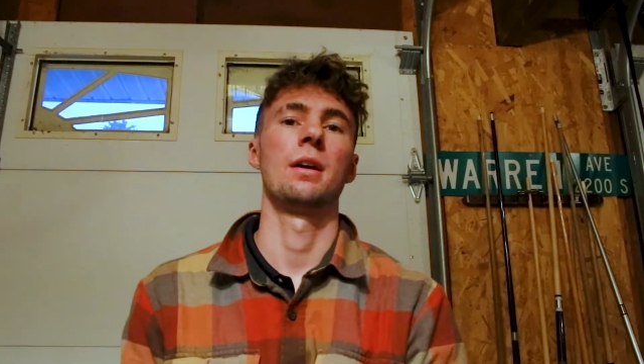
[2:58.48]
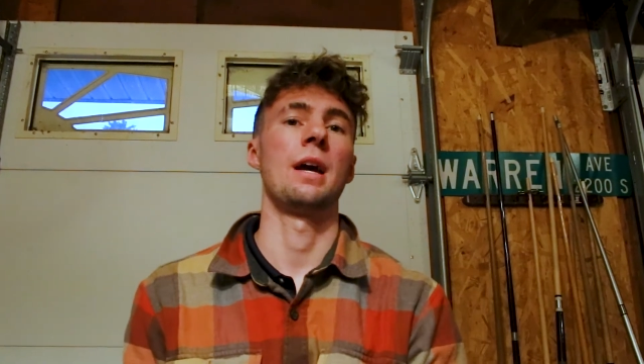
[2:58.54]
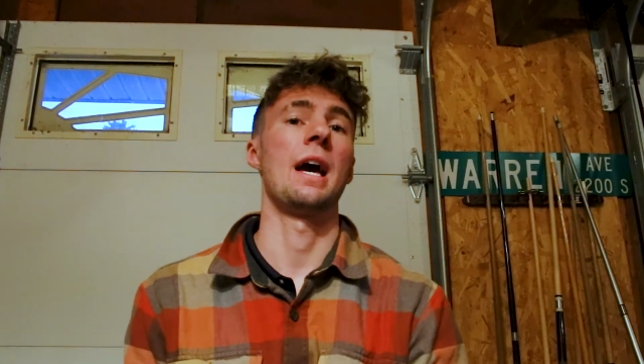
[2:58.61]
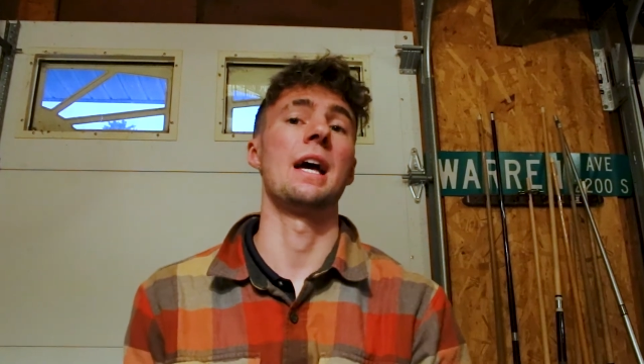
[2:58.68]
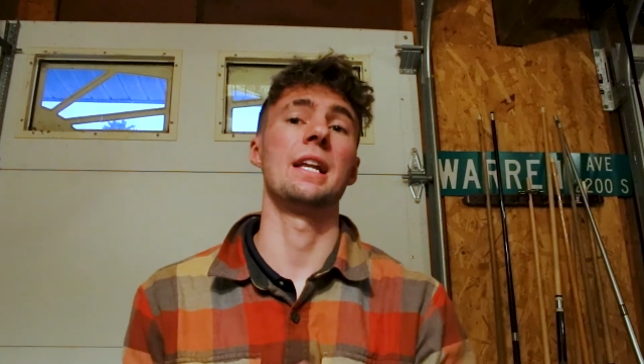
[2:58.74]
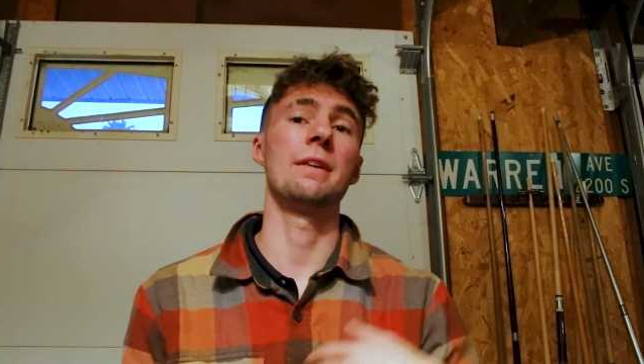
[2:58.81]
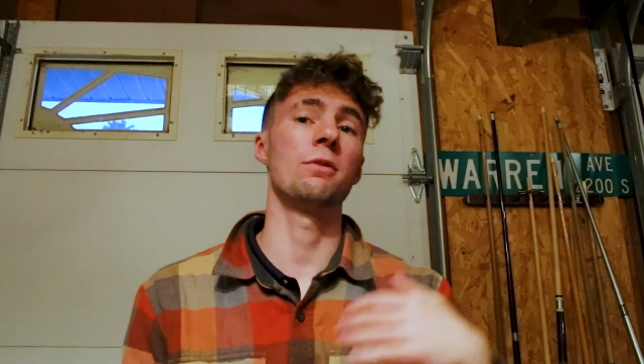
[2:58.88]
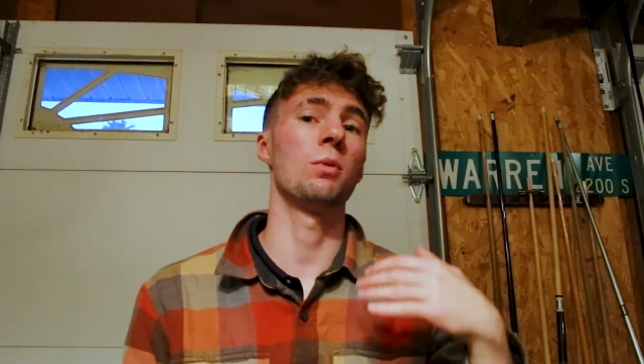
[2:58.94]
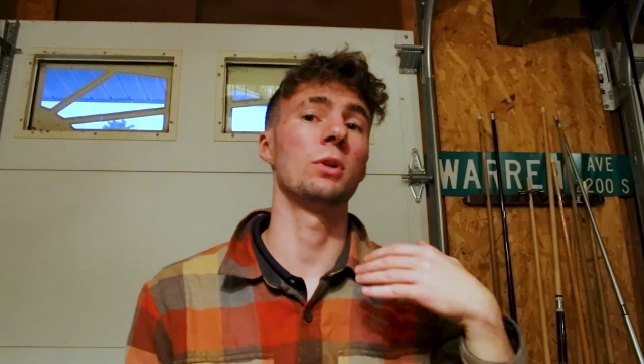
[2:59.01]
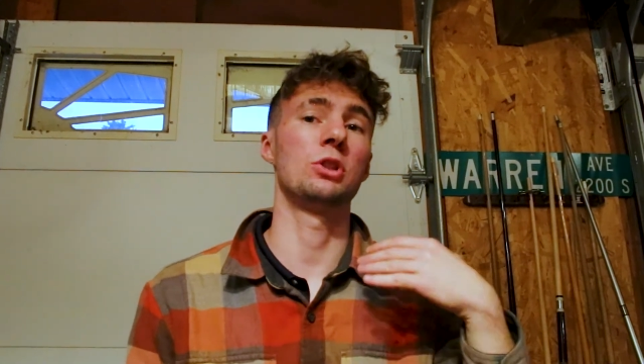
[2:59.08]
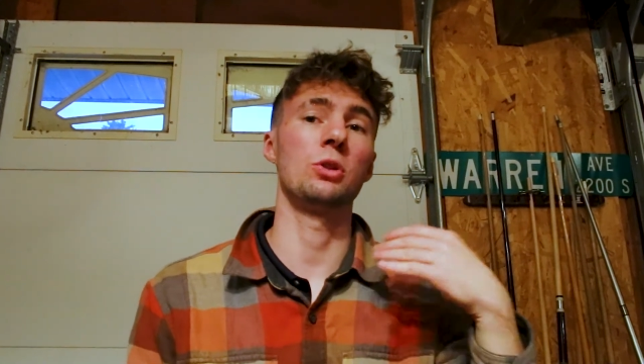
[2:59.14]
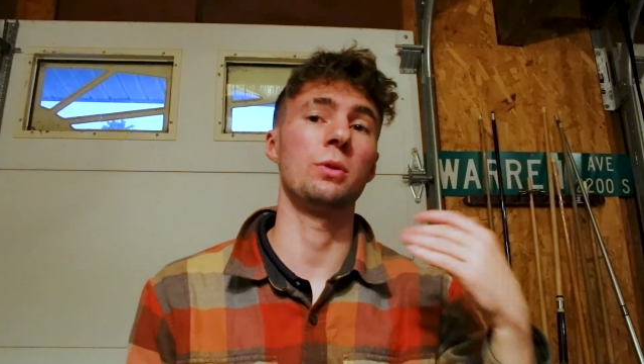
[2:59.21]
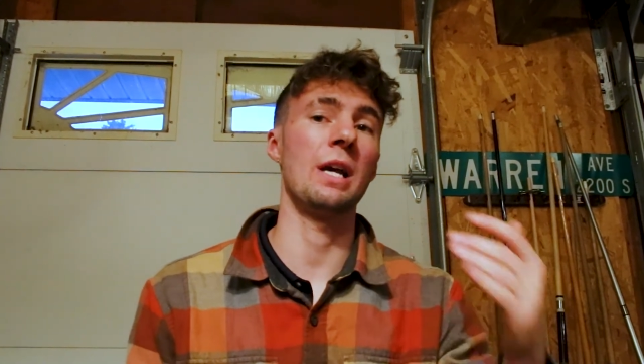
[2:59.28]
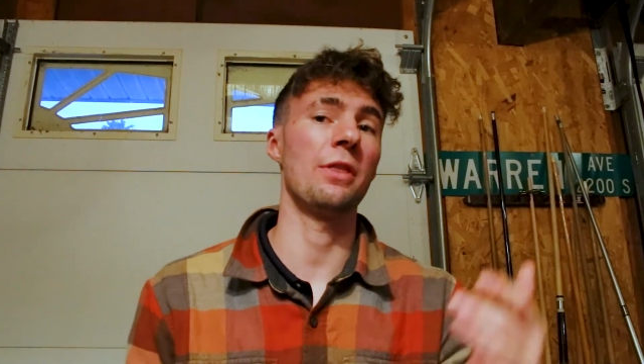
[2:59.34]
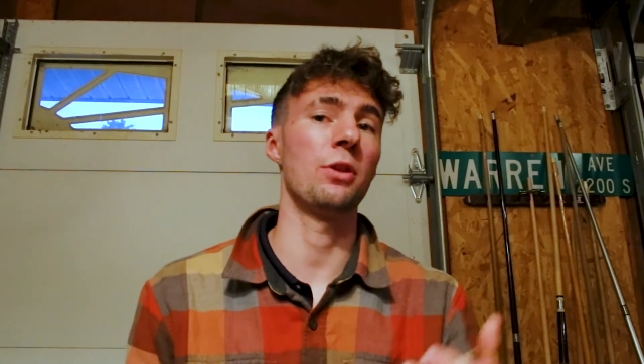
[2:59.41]
And even once
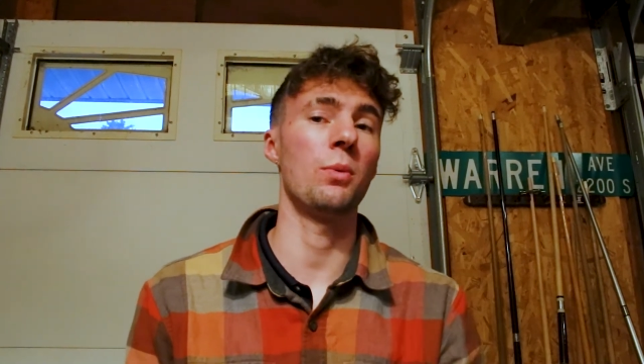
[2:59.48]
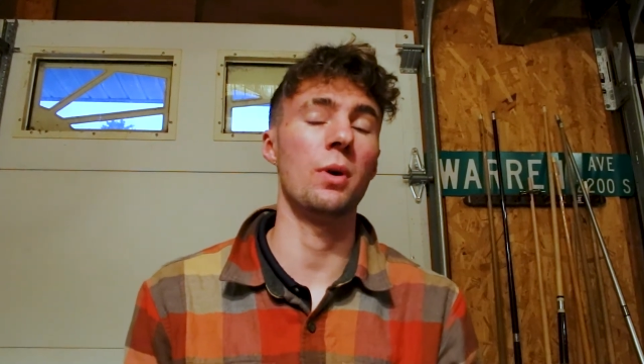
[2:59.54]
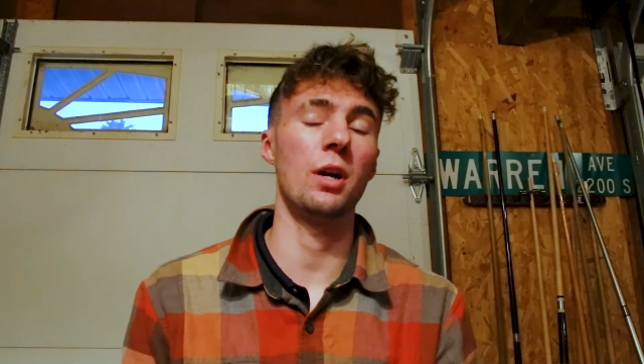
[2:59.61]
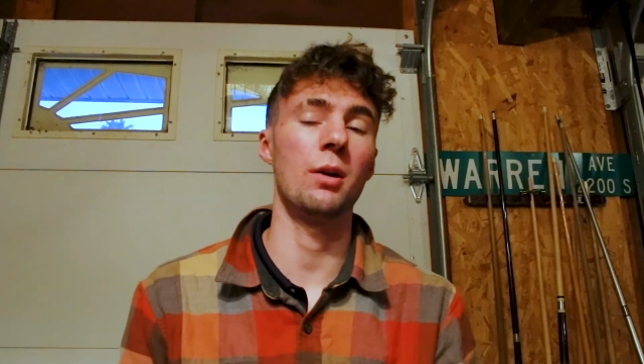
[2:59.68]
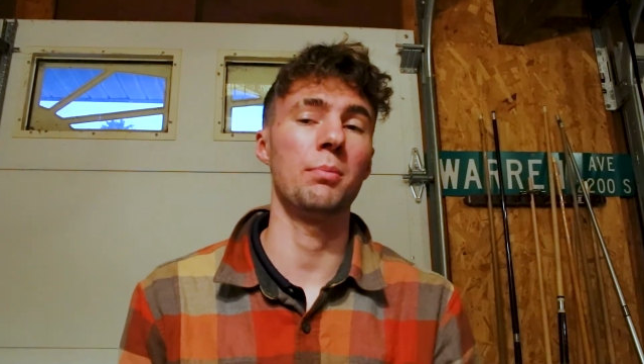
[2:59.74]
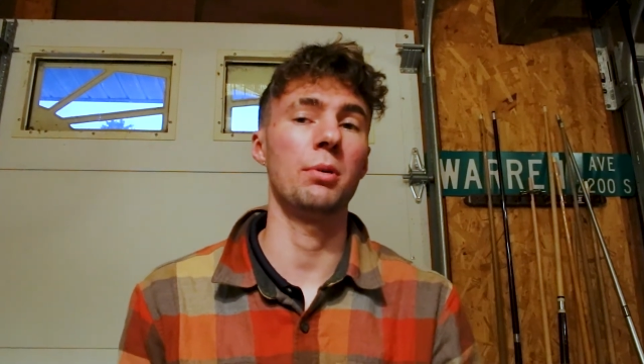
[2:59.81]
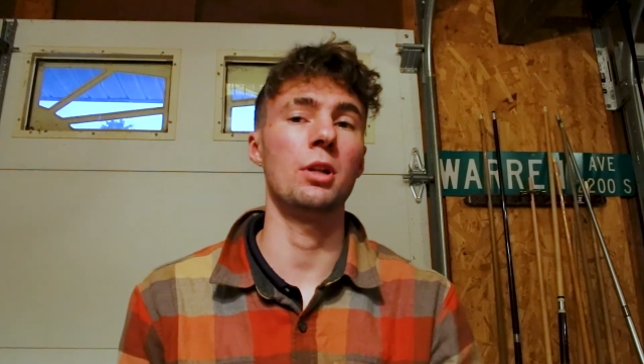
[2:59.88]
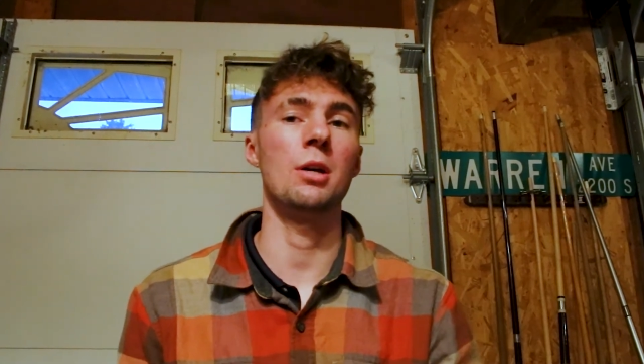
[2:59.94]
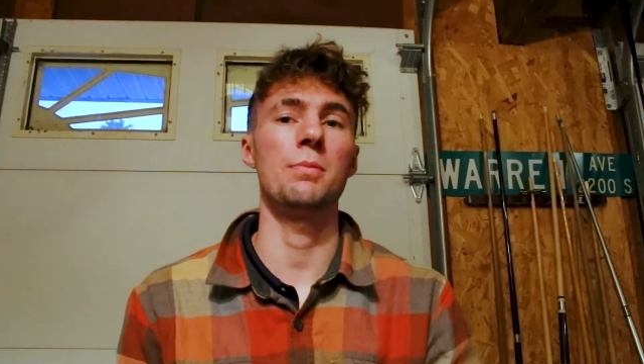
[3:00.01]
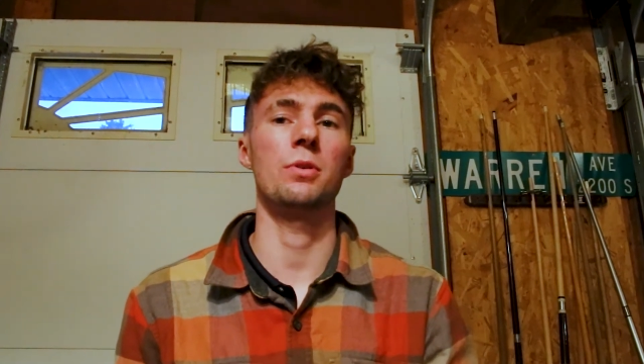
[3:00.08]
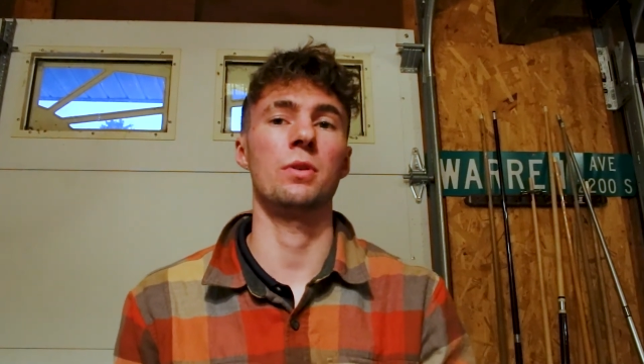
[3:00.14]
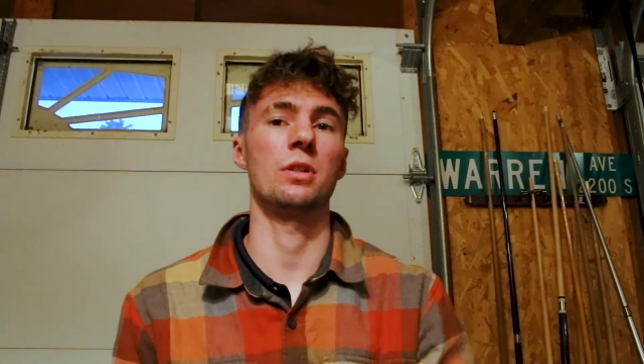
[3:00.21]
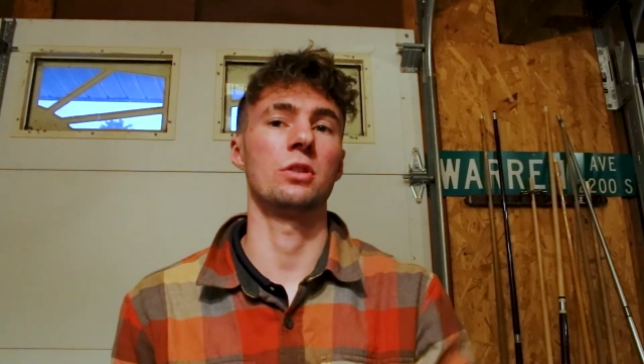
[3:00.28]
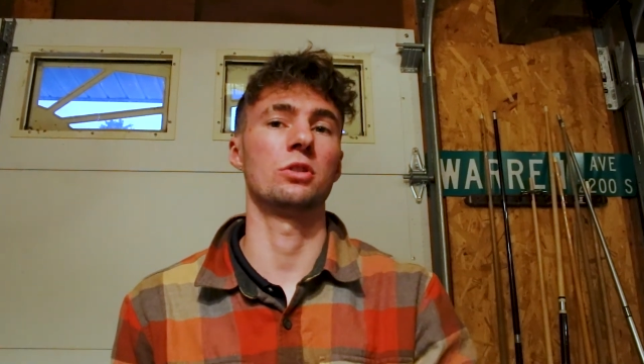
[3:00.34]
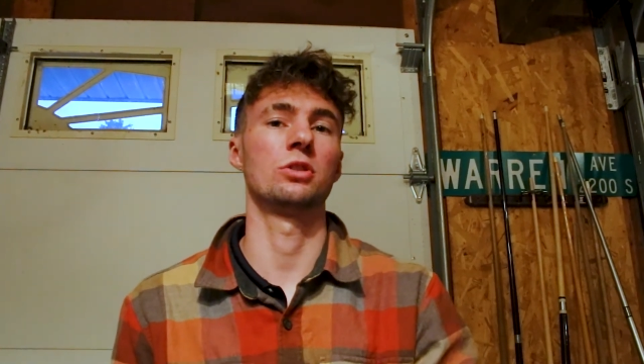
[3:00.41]
you get the one arm pull up, you
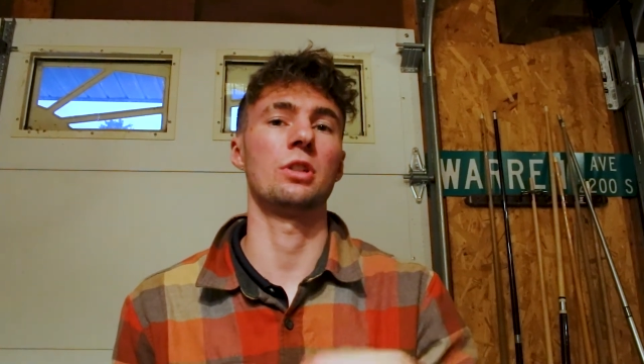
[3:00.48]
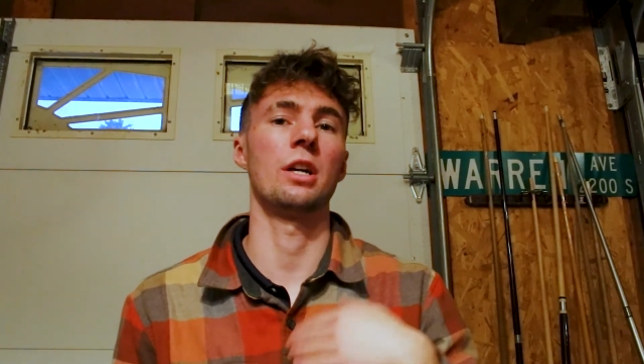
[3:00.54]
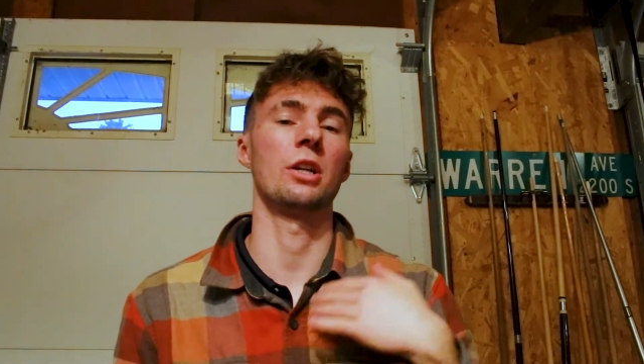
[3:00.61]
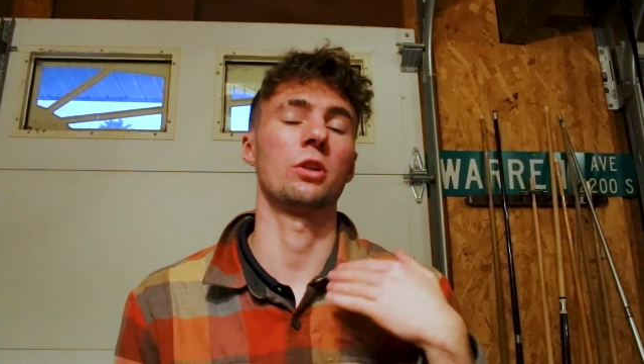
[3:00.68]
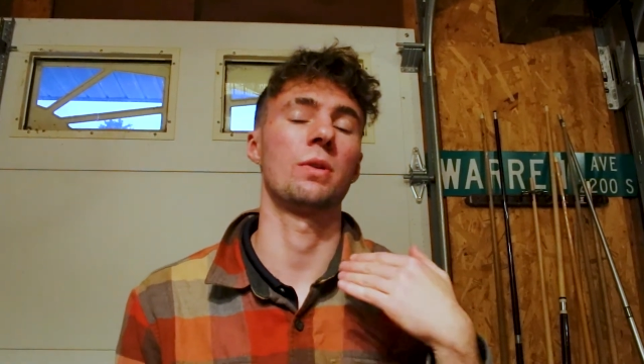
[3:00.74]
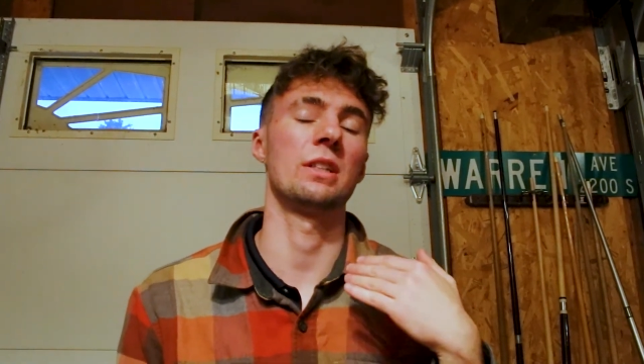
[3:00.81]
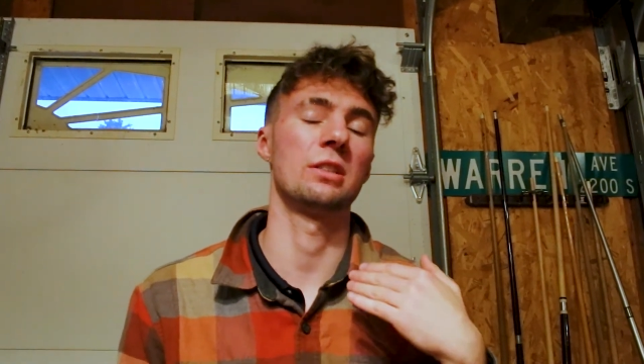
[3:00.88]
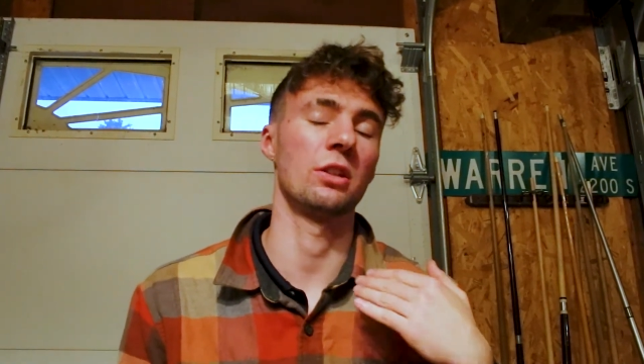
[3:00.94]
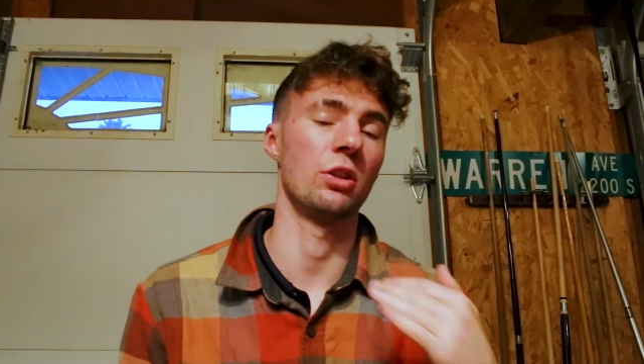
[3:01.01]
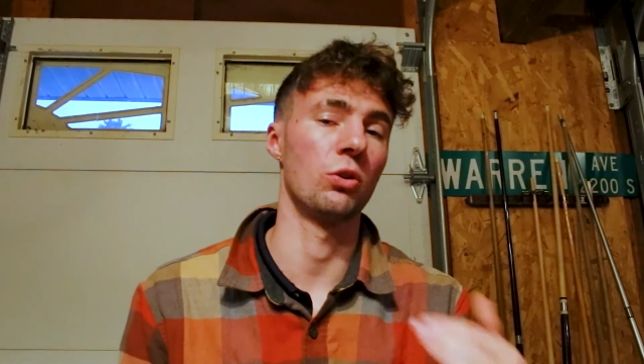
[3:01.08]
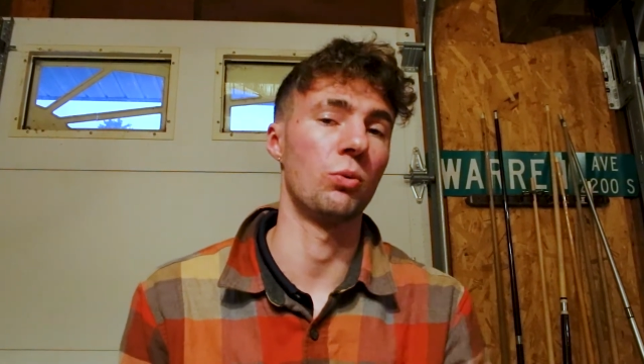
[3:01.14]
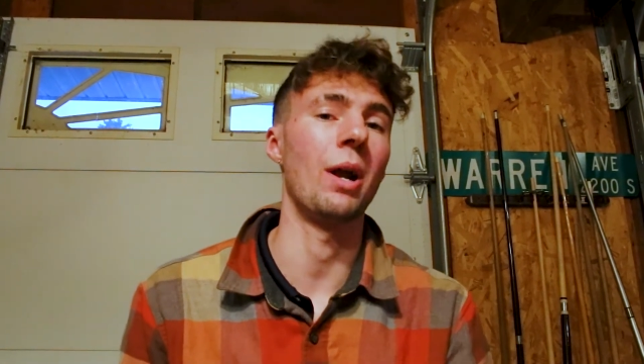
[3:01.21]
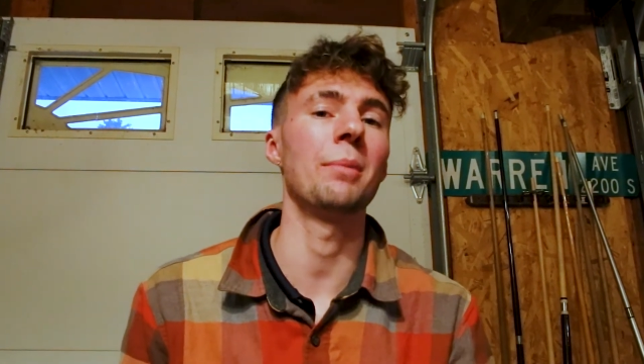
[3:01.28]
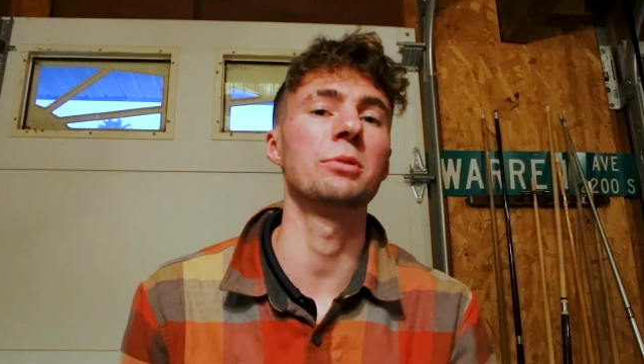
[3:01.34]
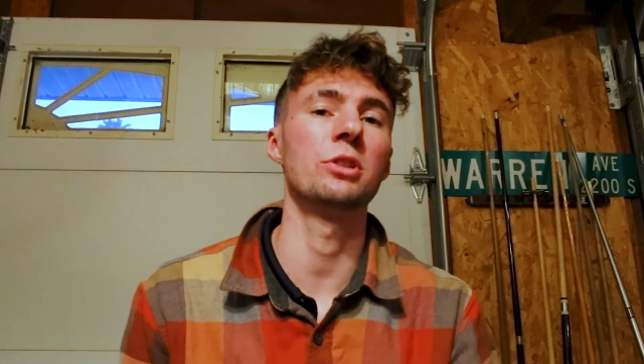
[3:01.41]
can start increasing the reps